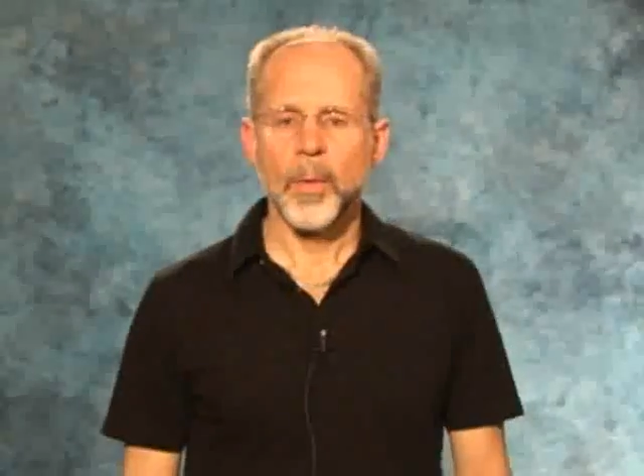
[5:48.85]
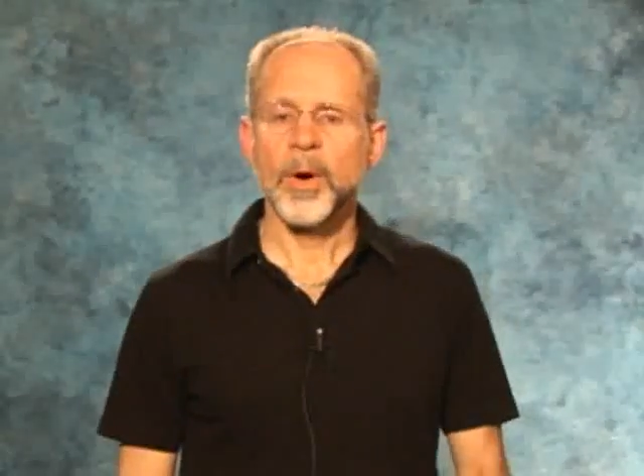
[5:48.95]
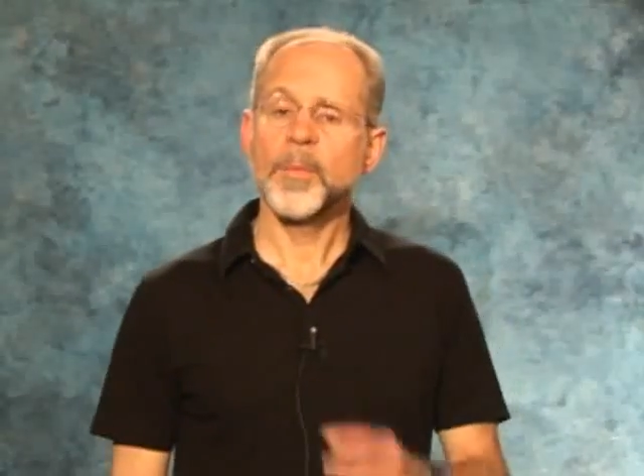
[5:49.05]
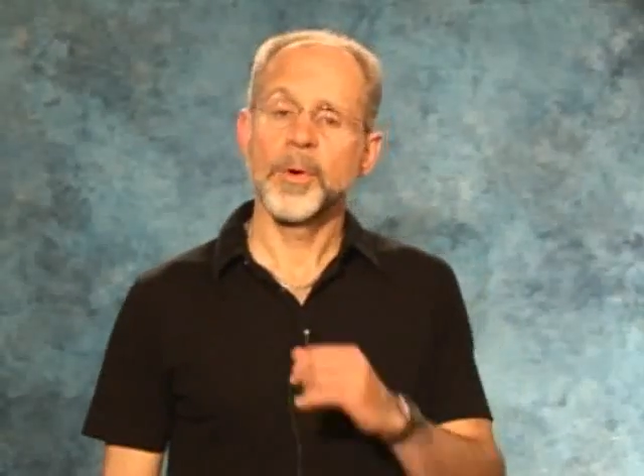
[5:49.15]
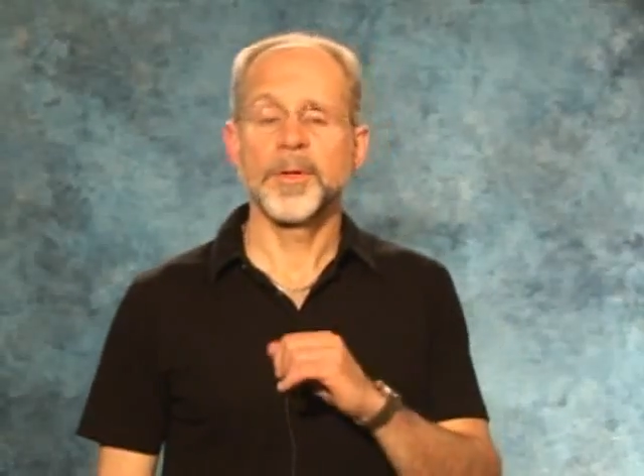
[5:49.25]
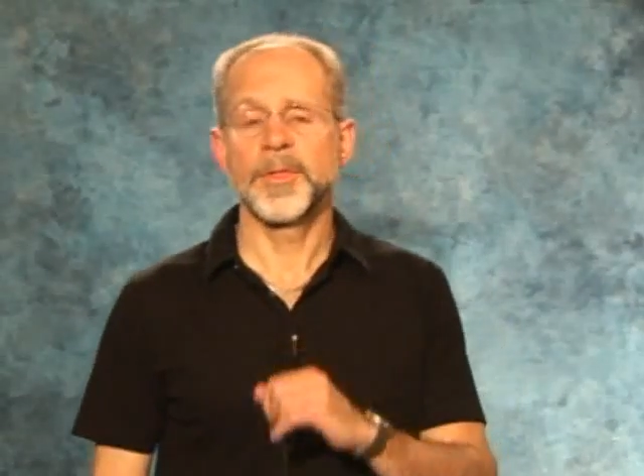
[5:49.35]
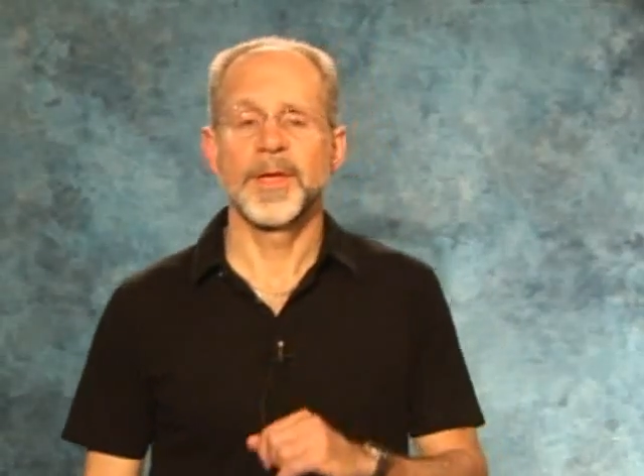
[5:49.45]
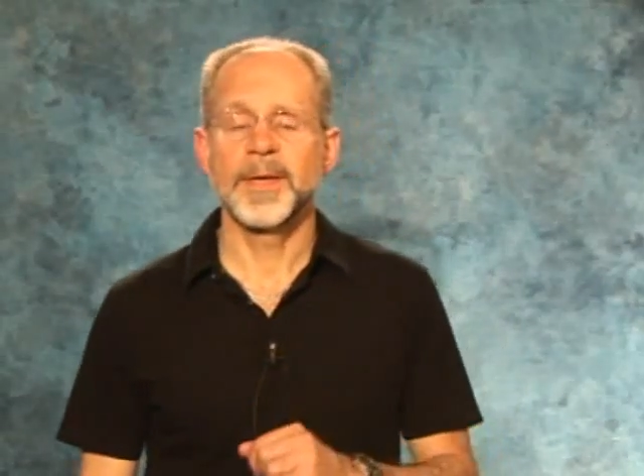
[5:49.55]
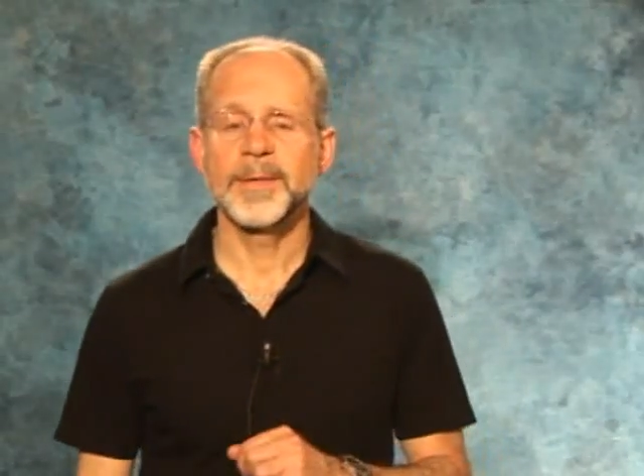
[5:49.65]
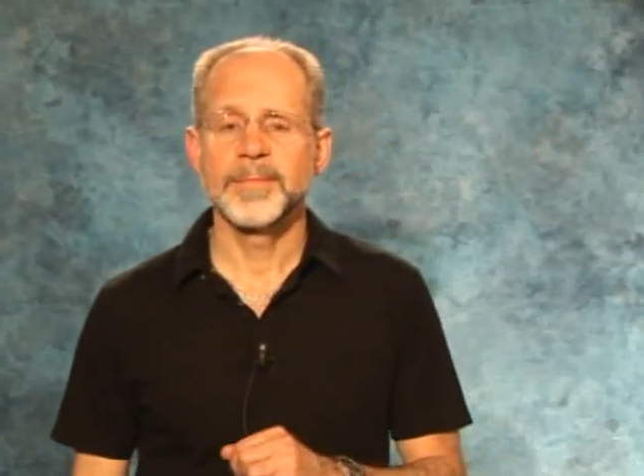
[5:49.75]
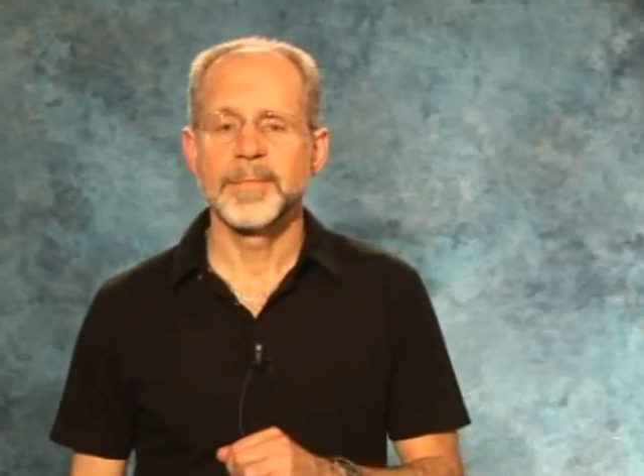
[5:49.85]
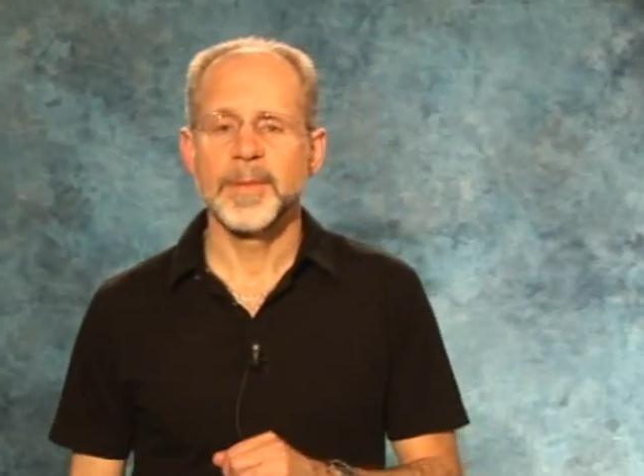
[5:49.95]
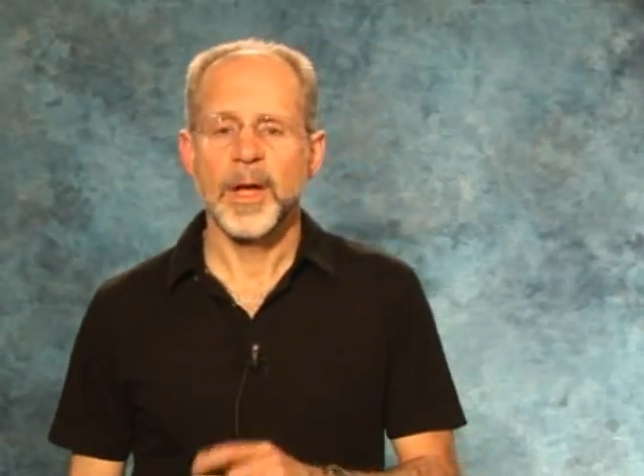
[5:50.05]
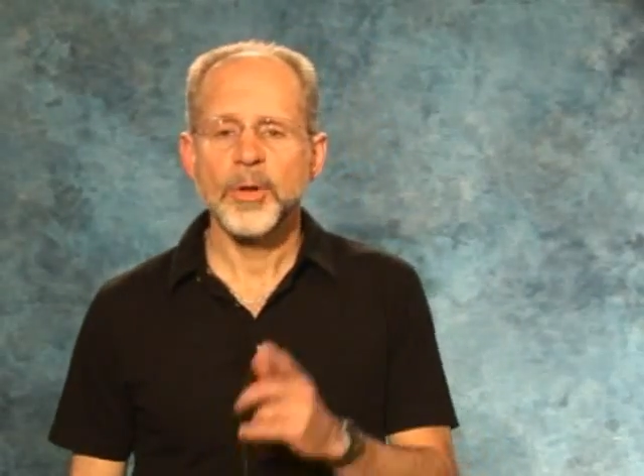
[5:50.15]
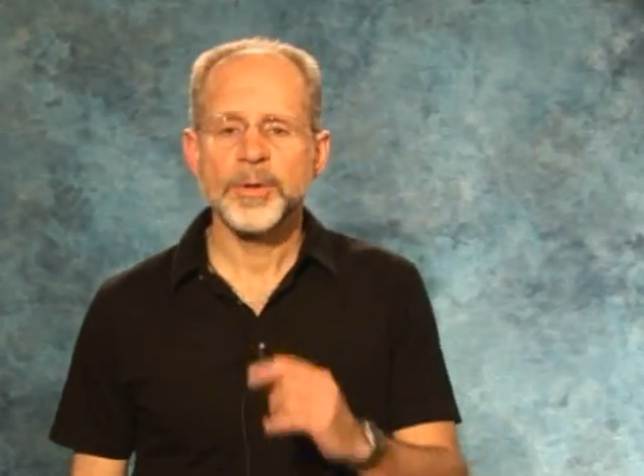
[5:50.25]
One more thing,
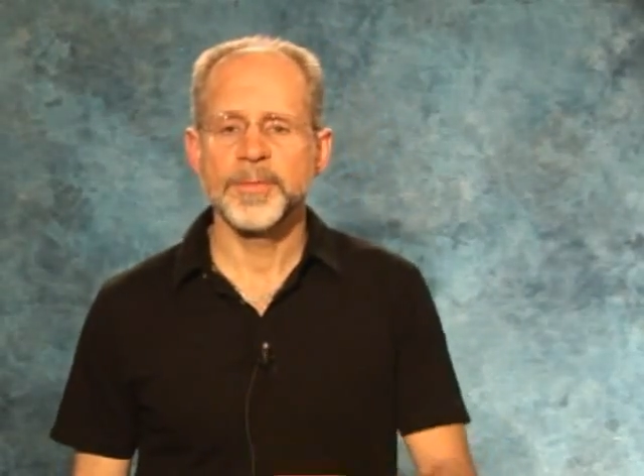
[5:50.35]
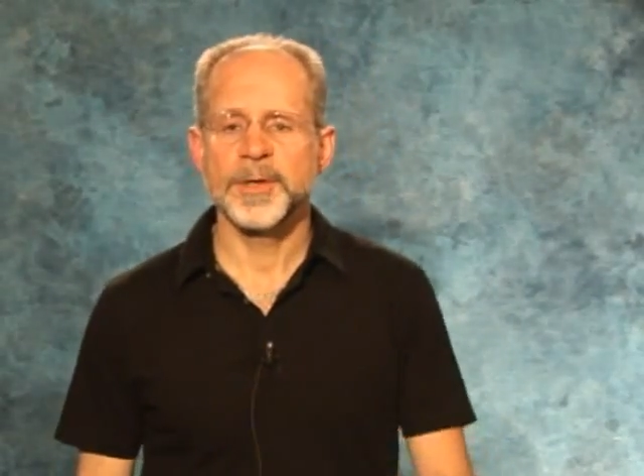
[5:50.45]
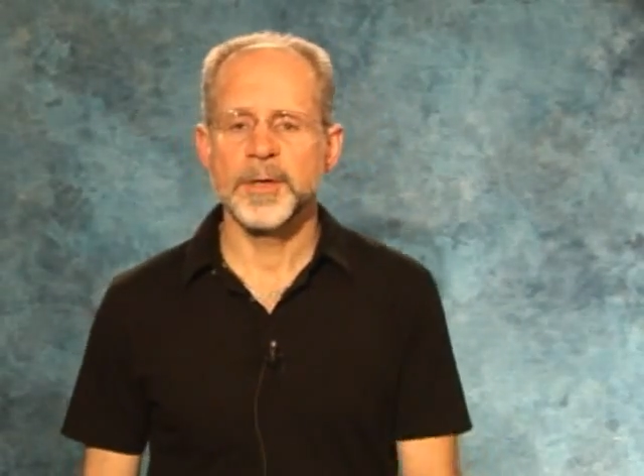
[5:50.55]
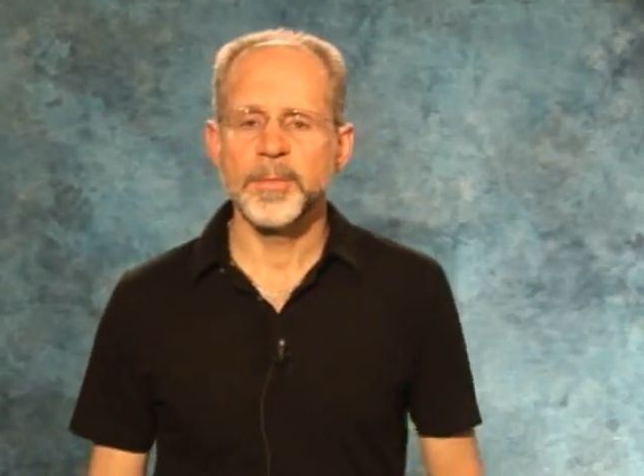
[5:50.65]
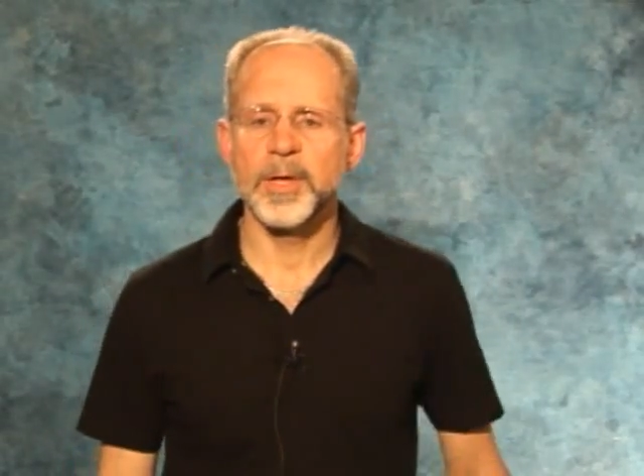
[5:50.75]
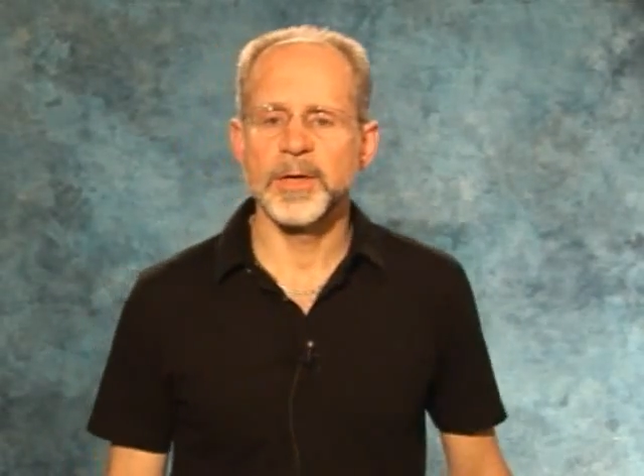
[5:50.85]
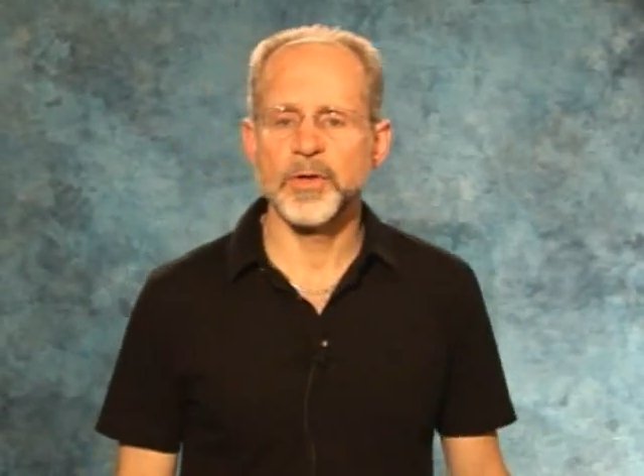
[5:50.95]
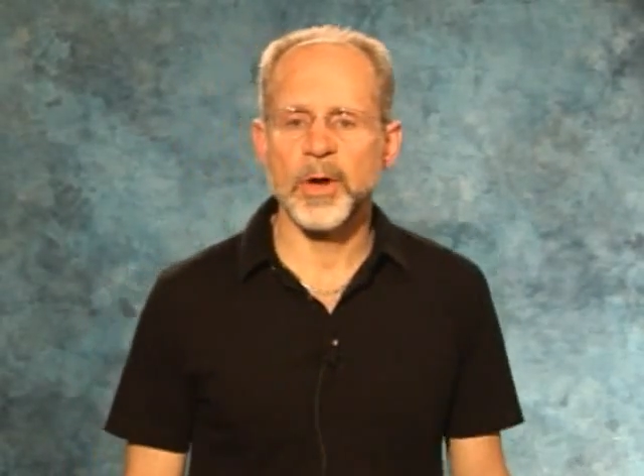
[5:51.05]
Ultrafit earplugs